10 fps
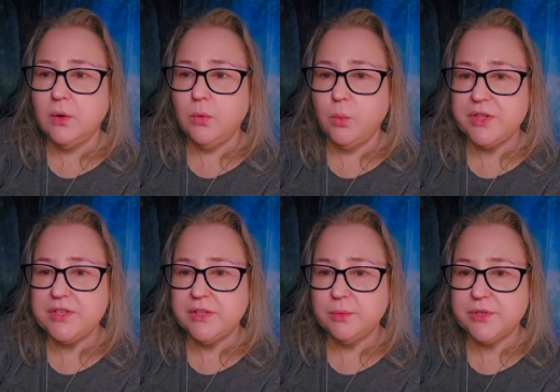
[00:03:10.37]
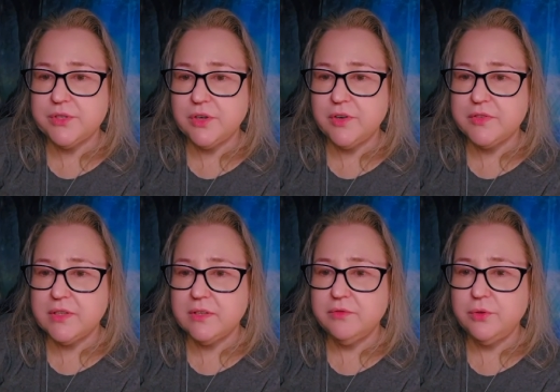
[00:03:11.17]
Once on the reserves,
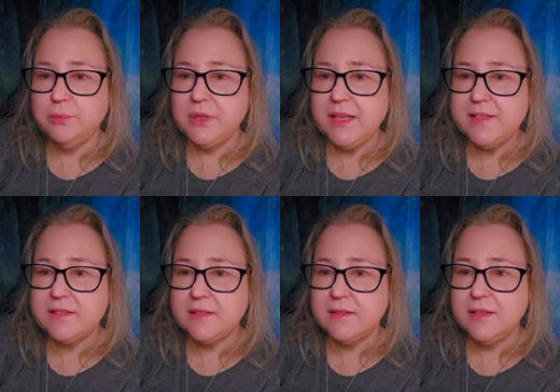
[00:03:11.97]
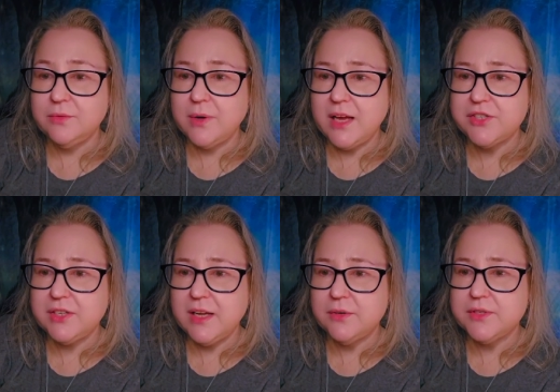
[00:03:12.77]
food placed in ration
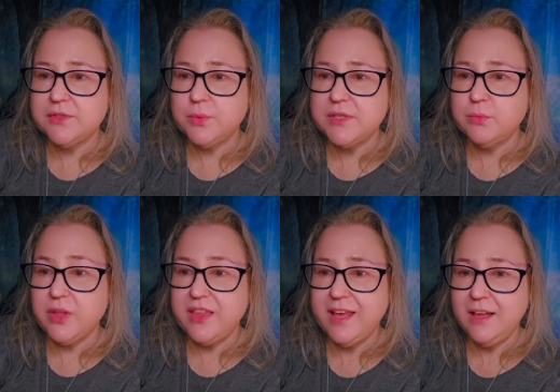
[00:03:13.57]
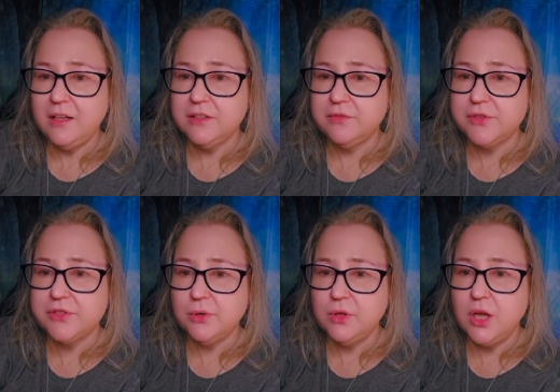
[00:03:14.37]
houses was withheld for
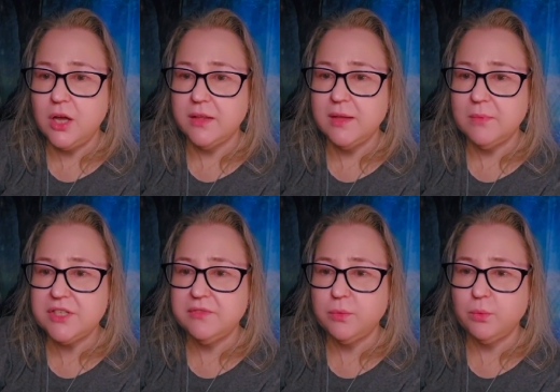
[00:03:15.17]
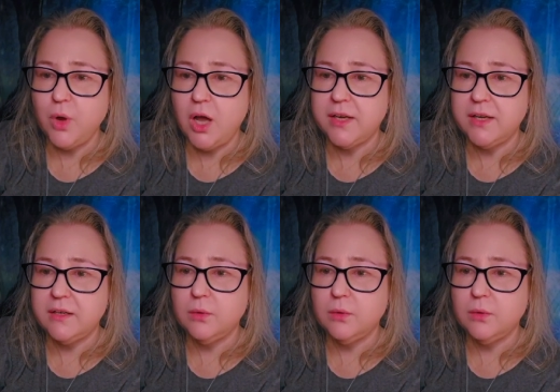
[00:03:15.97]
so long that much of it rotted,